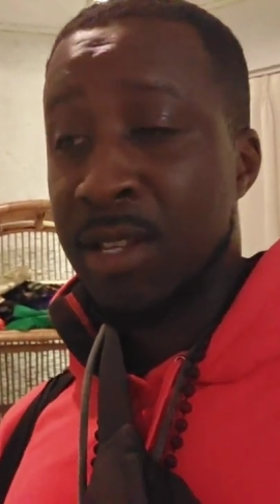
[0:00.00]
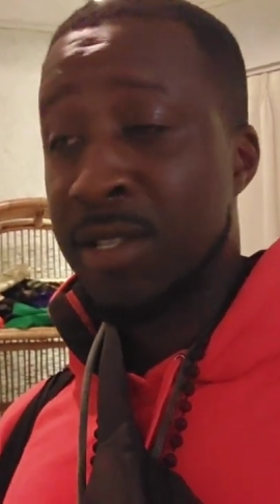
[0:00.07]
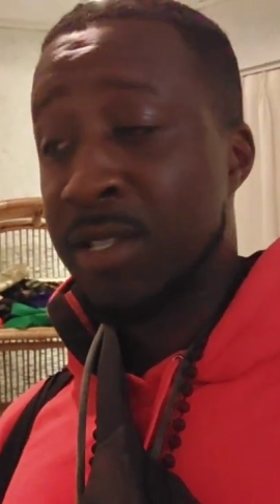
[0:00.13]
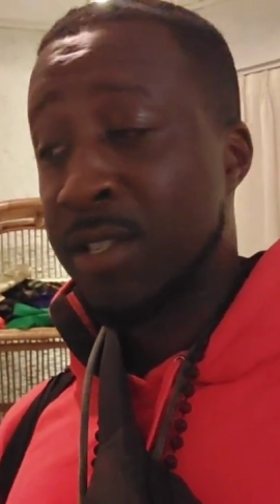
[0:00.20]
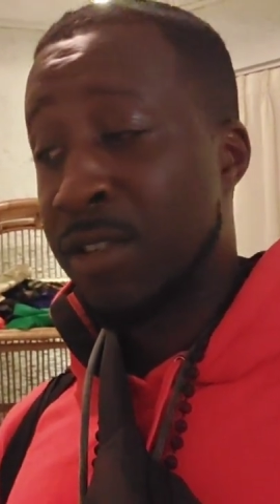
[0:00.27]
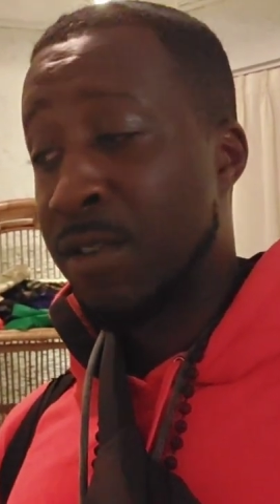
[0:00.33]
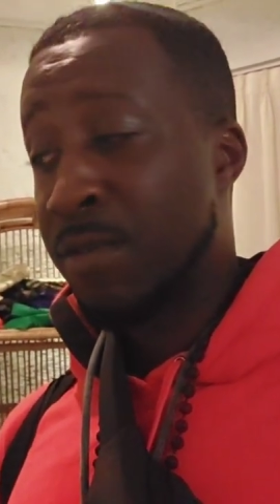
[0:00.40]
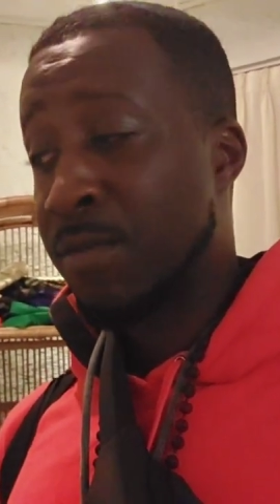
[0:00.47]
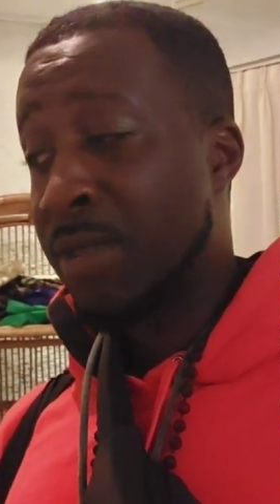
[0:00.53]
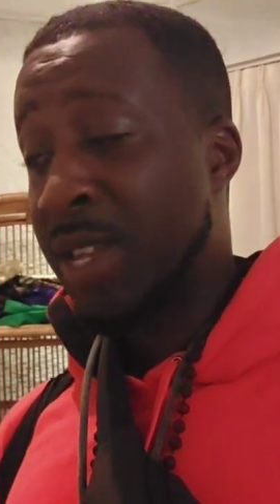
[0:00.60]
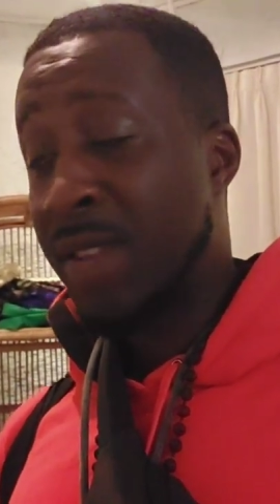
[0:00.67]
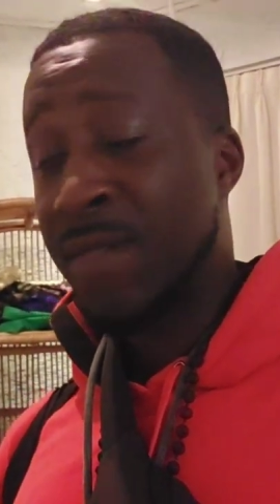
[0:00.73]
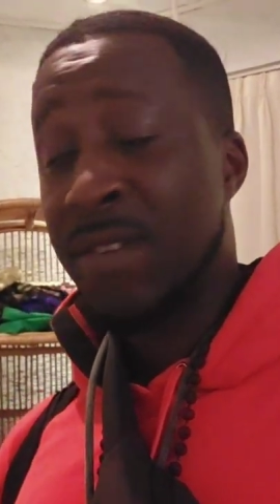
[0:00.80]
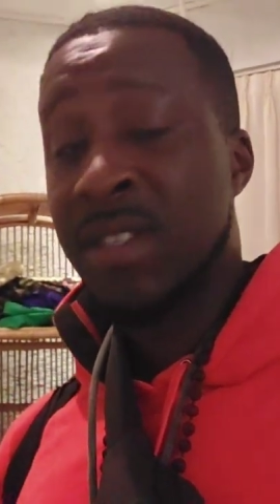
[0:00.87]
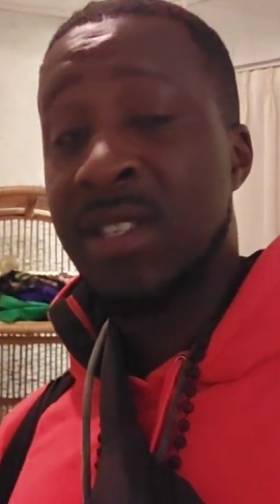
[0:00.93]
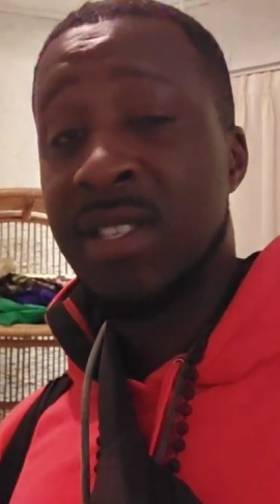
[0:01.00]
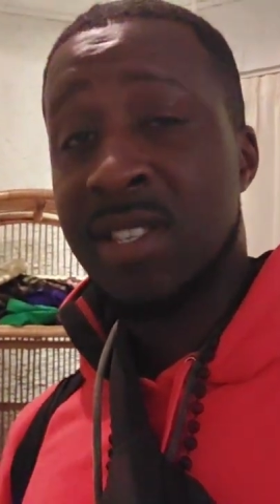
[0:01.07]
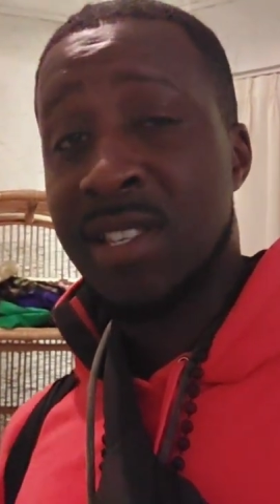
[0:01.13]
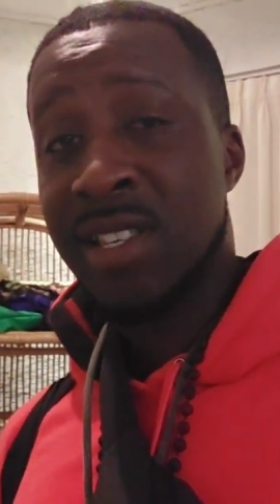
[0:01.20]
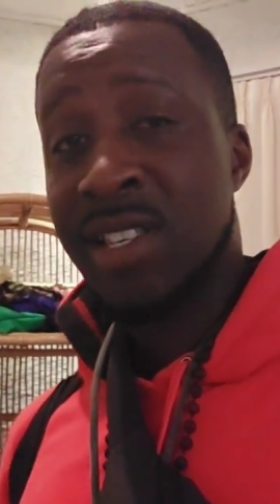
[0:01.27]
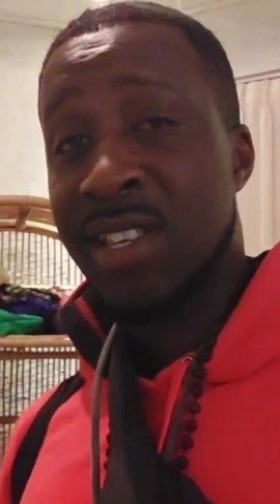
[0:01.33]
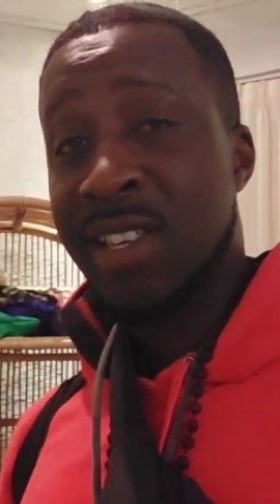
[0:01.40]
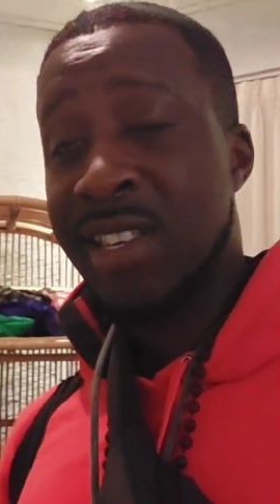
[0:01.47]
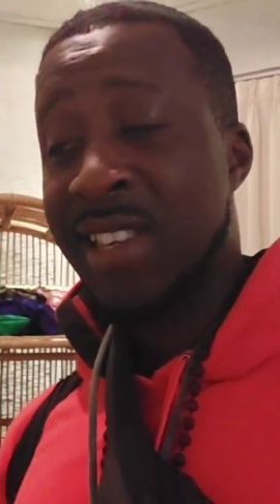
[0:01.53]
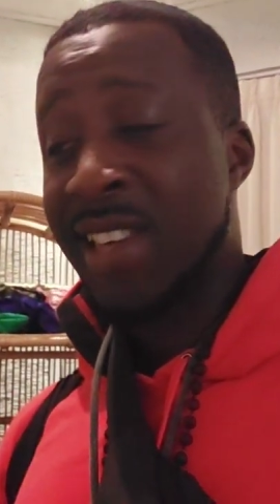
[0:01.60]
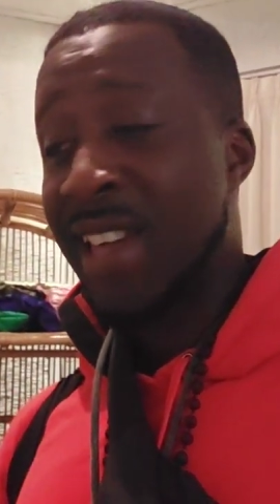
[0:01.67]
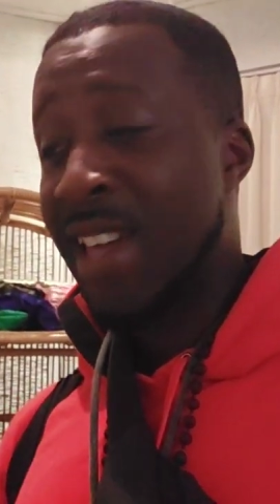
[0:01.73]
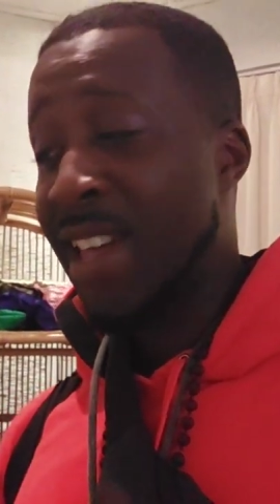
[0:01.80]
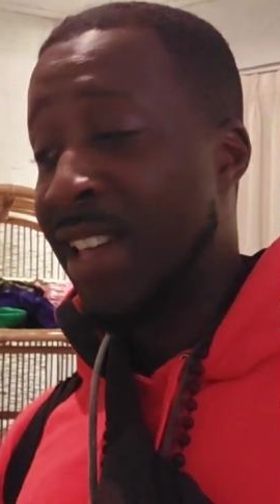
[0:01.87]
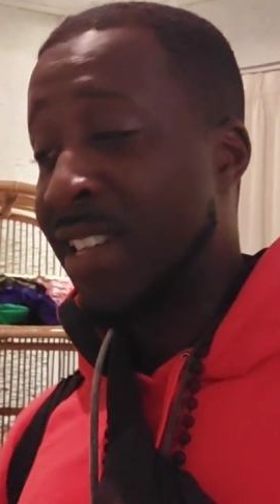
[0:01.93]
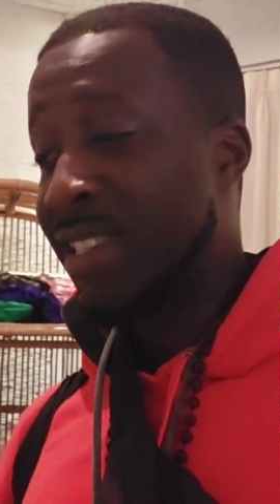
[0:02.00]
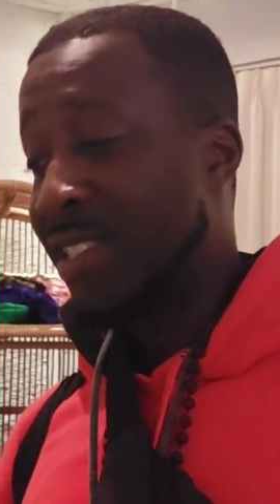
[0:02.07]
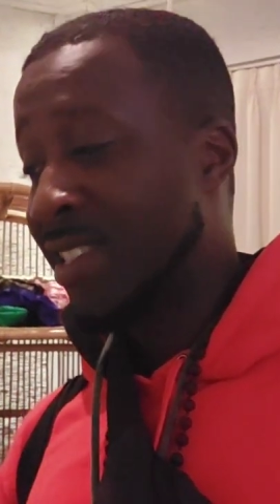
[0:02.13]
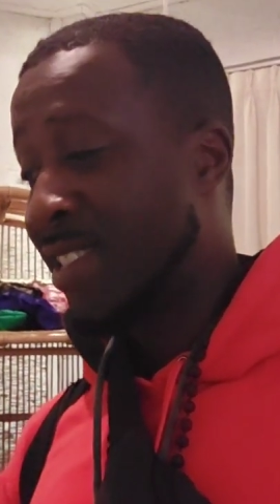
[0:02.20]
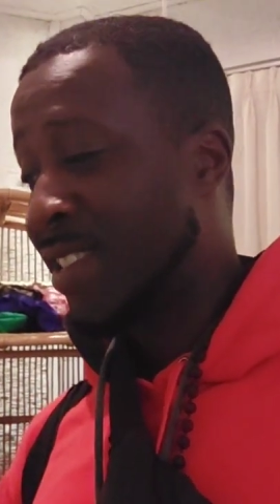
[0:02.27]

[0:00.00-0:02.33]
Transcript: So I'm leaving, and